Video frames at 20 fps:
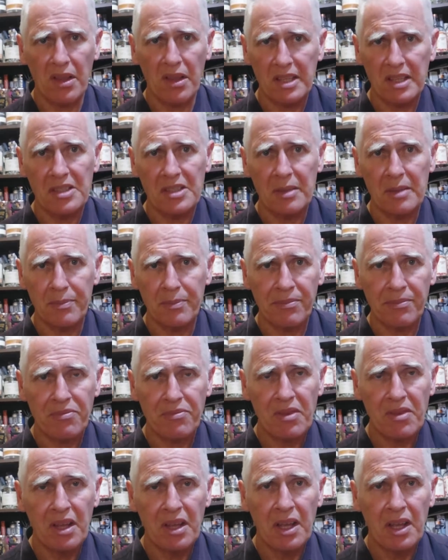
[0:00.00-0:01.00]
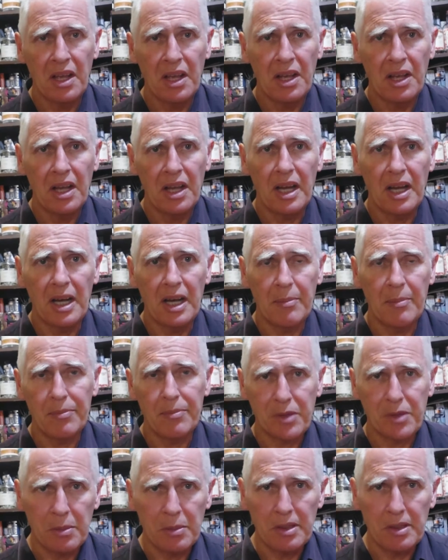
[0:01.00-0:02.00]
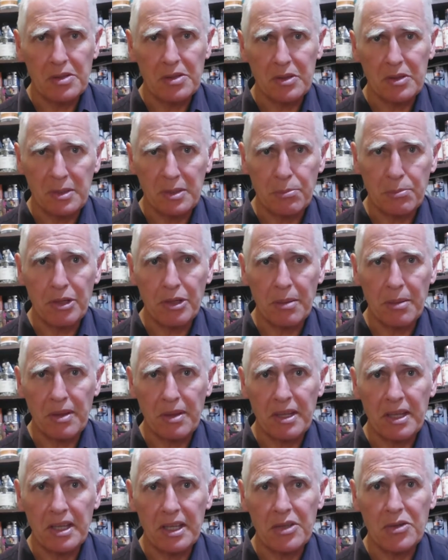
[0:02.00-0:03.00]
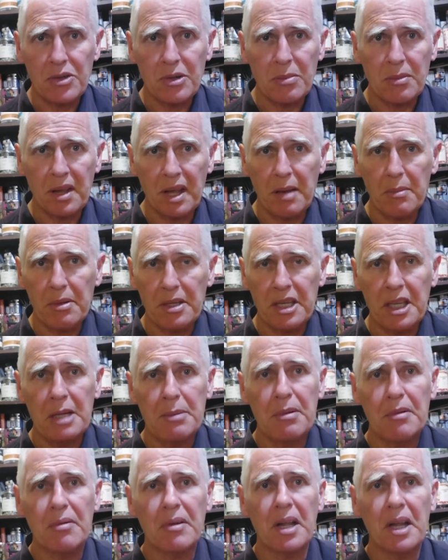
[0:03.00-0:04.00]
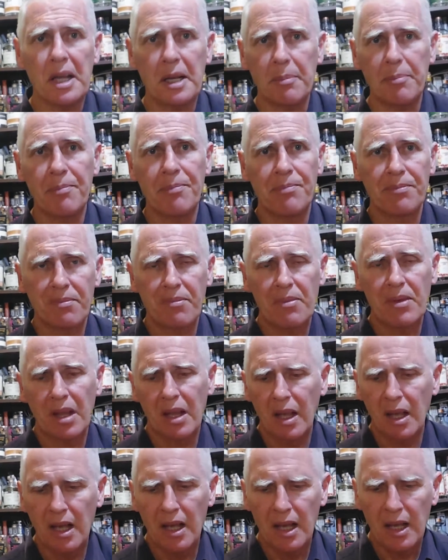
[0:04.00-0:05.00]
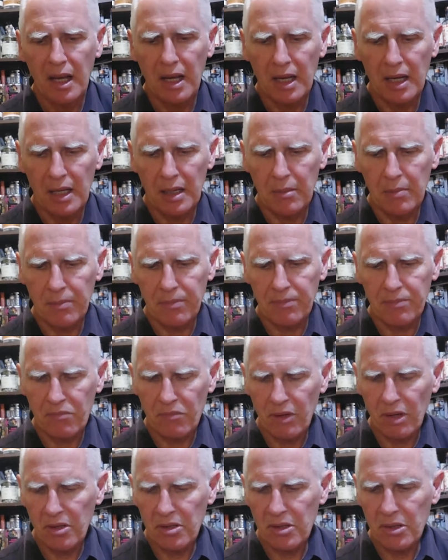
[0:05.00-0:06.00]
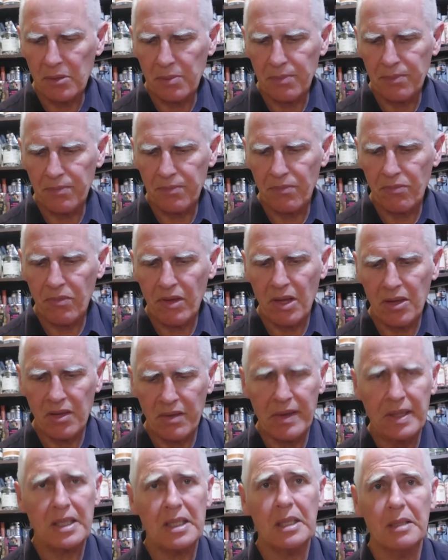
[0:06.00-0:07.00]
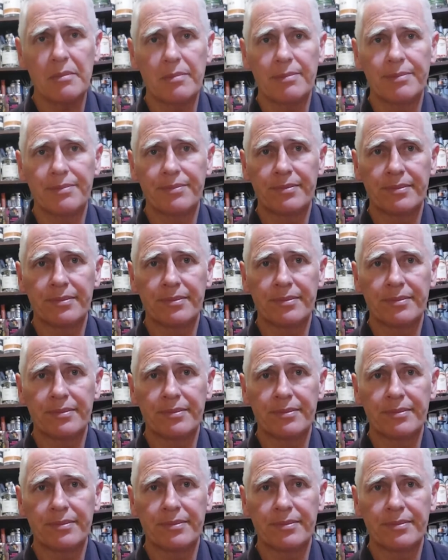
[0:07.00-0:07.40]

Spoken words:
that's it. You might as well just put up the extremely happy camper flag. So the fat kid,